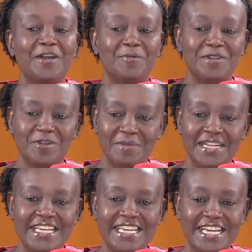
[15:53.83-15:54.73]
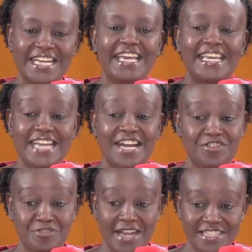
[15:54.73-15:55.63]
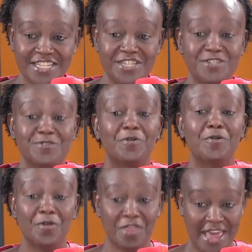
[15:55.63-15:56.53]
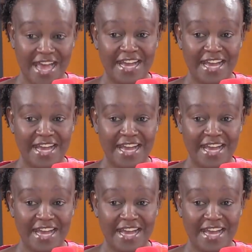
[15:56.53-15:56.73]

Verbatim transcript: we normally get attracted to go there.